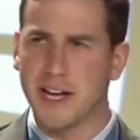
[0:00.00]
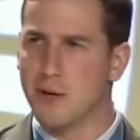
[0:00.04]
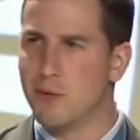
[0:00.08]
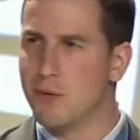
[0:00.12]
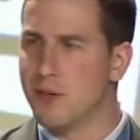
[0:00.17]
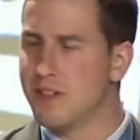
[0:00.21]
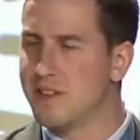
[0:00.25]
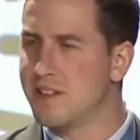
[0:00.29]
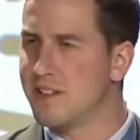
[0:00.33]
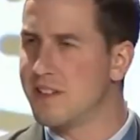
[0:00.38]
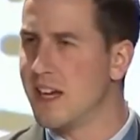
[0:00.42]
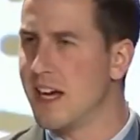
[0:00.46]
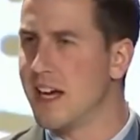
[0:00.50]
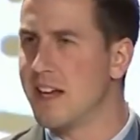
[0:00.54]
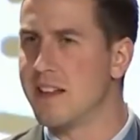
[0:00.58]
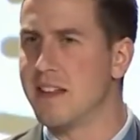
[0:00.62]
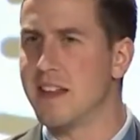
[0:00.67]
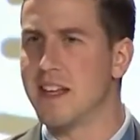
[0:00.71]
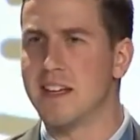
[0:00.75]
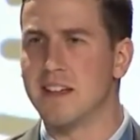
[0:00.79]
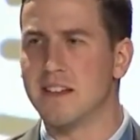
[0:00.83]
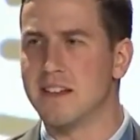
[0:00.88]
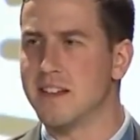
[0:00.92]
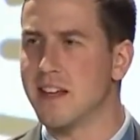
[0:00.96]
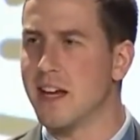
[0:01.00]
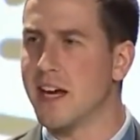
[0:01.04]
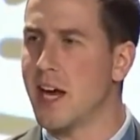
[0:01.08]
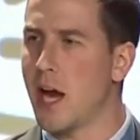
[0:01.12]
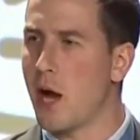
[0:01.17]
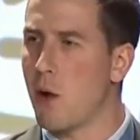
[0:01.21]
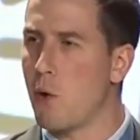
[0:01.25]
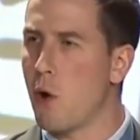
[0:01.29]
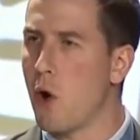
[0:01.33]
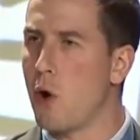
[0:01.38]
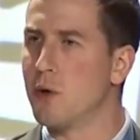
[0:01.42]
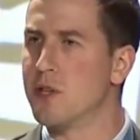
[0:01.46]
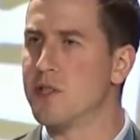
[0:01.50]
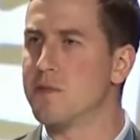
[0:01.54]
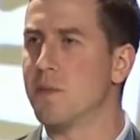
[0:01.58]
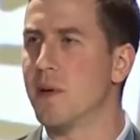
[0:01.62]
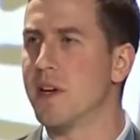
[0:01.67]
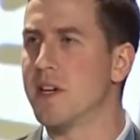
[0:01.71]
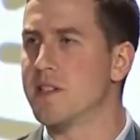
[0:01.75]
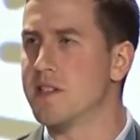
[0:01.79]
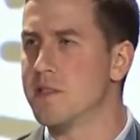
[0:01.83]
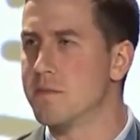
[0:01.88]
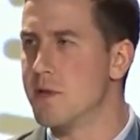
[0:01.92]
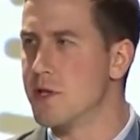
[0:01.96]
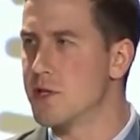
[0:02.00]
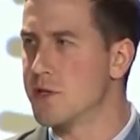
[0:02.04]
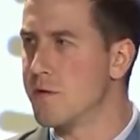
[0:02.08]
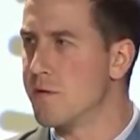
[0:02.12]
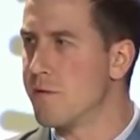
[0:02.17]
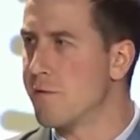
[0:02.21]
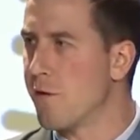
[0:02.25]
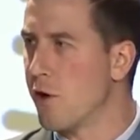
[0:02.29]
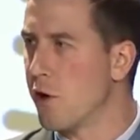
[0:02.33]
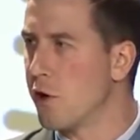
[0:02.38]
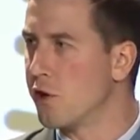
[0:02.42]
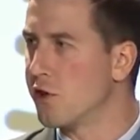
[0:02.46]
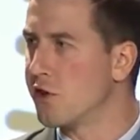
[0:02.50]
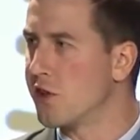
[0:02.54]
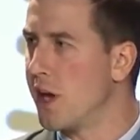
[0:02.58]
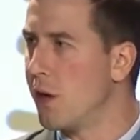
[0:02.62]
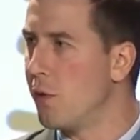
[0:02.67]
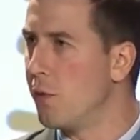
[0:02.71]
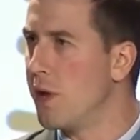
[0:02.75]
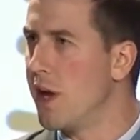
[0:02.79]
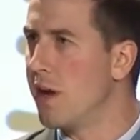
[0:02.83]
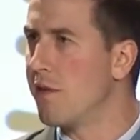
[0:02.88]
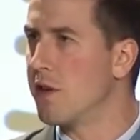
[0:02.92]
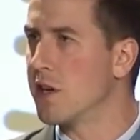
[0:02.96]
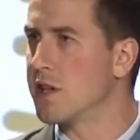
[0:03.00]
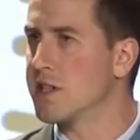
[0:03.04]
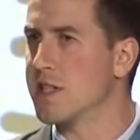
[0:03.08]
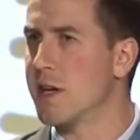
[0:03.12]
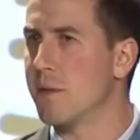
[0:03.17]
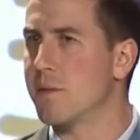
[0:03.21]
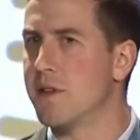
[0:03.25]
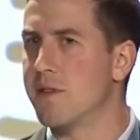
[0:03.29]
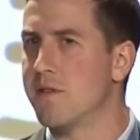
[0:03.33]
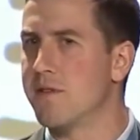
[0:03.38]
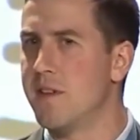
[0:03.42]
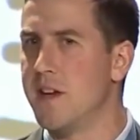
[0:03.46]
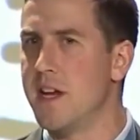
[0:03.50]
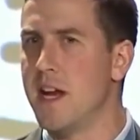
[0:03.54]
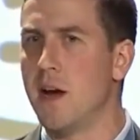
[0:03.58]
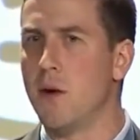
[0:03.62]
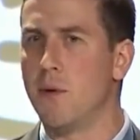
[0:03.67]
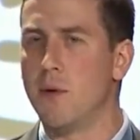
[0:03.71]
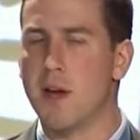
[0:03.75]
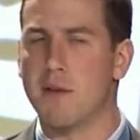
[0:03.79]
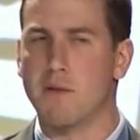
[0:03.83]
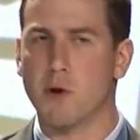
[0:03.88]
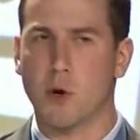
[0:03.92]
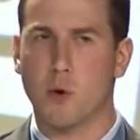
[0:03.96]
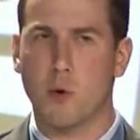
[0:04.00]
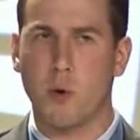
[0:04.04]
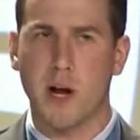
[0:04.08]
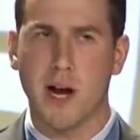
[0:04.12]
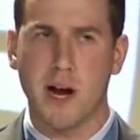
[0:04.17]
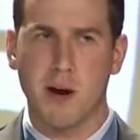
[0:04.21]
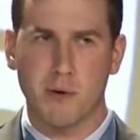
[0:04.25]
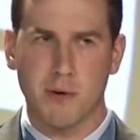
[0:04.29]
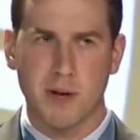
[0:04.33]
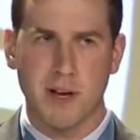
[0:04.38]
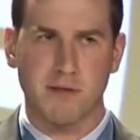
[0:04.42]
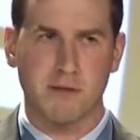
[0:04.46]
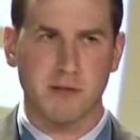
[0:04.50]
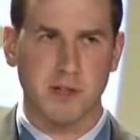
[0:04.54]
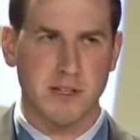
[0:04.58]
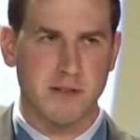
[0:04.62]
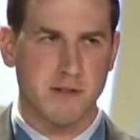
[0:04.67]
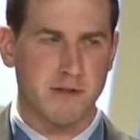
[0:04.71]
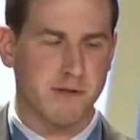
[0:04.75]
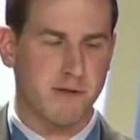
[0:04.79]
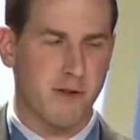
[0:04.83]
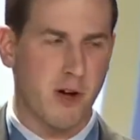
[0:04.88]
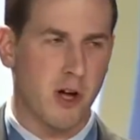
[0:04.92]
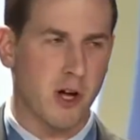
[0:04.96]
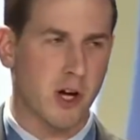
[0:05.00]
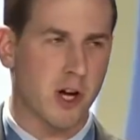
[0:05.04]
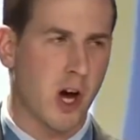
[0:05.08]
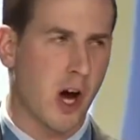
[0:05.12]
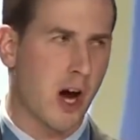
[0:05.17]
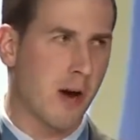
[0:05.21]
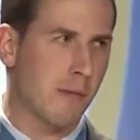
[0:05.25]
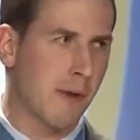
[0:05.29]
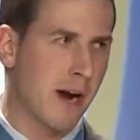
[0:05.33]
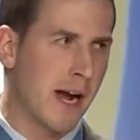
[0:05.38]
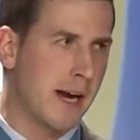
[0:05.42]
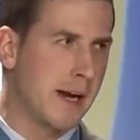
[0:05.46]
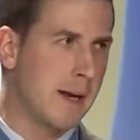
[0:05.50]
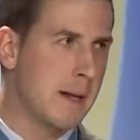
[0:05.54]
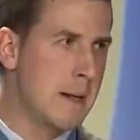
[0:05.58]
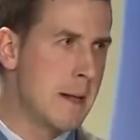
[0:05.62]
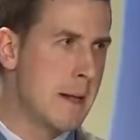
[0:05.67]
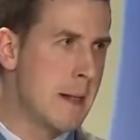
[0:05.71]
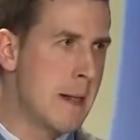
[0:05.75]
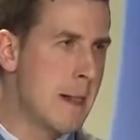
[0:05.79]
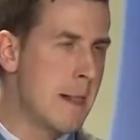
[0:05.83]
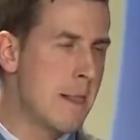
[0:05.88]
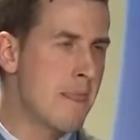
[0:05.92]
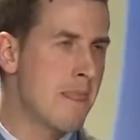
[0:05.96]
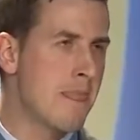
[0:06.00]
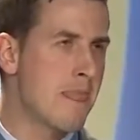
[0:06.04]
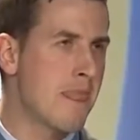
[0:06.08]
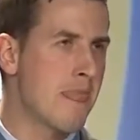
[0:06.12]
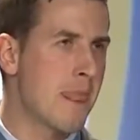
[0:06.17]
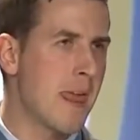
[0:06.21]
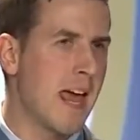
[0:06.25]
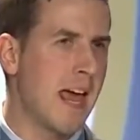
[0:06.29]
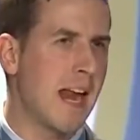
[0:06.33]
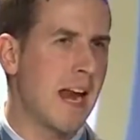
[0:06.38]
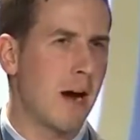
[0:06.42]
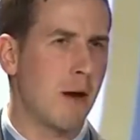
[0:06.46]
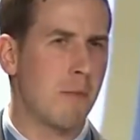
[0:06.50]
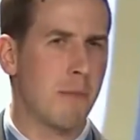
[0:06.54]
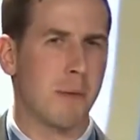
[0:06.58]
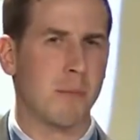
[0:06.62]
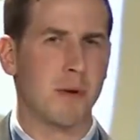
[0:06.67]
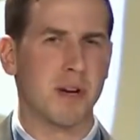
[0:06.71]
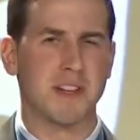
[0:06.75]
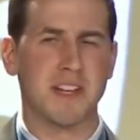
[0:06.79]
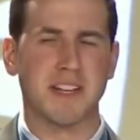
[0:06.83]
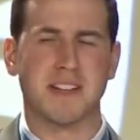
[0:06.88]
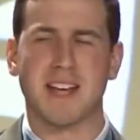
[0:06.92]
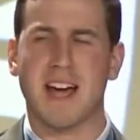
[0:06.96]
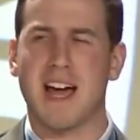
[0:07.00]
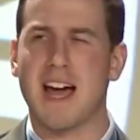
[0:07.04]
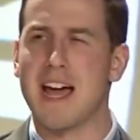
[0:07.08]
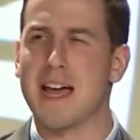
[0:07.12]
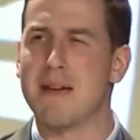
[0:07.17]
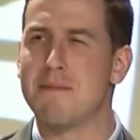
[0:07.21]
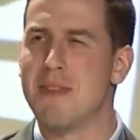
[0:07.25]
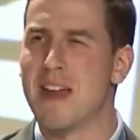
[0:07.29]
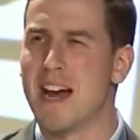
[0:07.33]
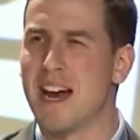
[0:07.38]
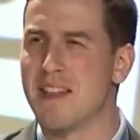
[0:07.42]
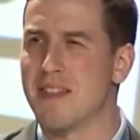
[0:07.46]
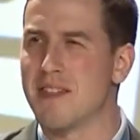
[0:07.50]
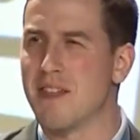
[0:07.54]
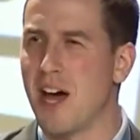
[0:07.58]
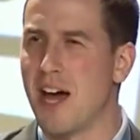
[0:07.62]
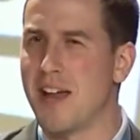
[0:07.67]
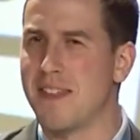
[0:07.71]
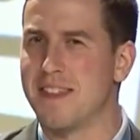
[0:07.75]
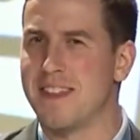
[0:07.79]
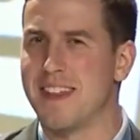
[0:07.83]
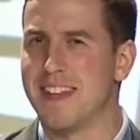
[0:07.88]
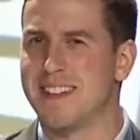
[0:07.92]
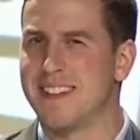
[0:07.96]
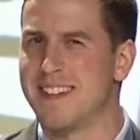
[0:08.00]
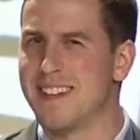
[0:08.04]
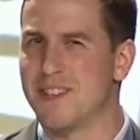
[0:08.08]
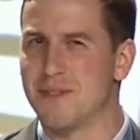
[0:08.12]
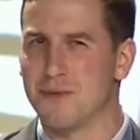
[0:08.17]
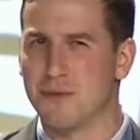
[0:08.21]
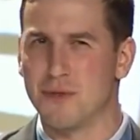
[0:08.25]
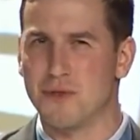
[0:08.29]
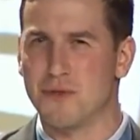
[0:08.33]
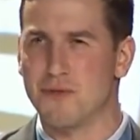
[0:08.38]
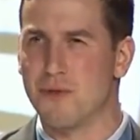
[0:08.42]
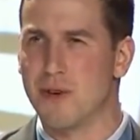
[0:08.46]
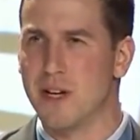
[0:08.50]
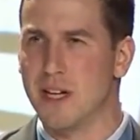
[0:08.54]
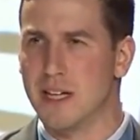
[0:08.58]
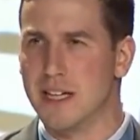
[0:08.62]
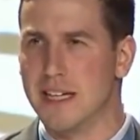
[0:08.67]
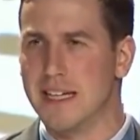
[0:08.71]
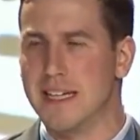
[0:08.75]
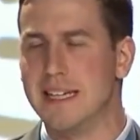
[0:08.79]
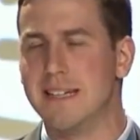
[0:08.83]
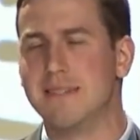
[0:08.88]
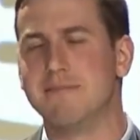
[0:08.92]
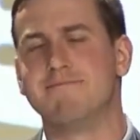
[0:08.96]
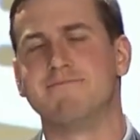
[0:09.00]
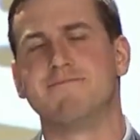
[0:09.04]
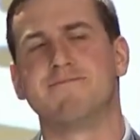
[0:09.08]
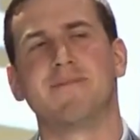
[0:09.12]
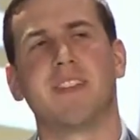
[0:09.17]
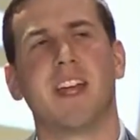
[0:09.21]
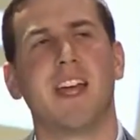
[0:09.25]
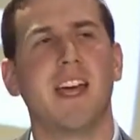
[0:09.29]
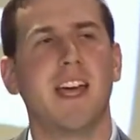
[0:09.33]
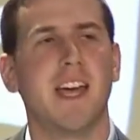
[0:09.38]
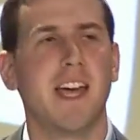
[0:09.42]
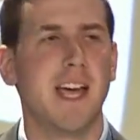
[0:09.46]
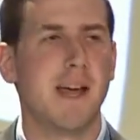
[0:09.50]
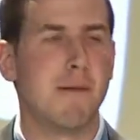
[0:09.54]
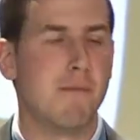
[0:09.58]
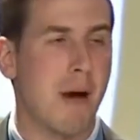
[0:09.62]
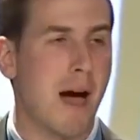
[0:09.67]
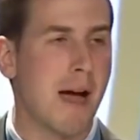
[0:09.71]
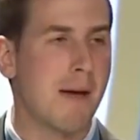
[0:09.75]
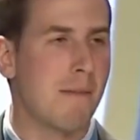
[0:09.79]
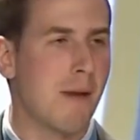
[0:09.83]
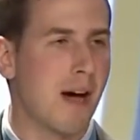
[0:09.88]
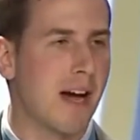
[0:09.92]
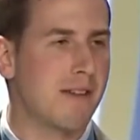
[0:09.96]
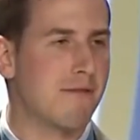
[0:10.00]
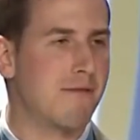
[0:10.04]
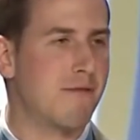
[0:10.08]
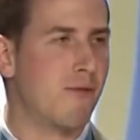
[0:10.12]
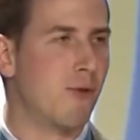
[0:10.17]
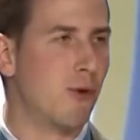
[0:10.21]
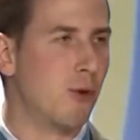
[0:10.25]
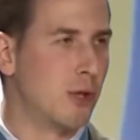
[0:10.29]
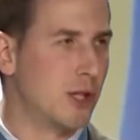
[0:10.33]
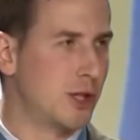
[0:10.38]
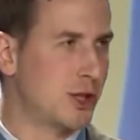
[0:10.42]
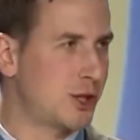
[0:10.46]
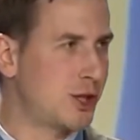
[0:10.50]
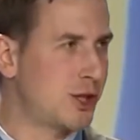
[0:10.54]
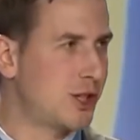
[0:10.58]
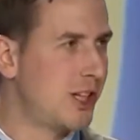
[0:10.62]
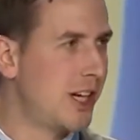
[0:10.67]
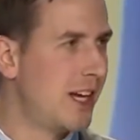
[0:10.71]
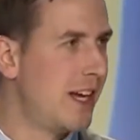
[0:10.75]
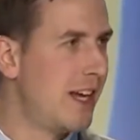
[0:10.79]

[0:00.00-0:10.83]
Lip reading: And it would say things like, I will always place the mission first. I will never accept defeat. I will never quit. I will never leave a fallen comrade. And I remember at the time that I thought that this was really, in my mind, foolish.